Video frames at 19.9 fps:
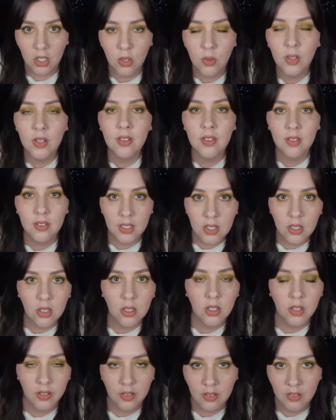You can see
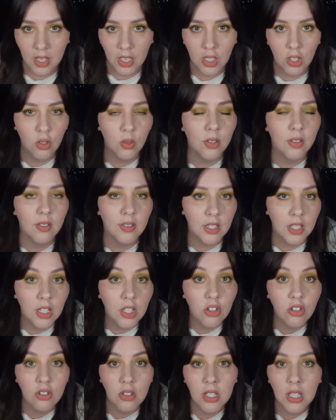her on the stand and you can see
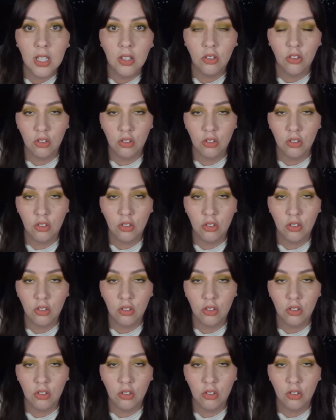that she is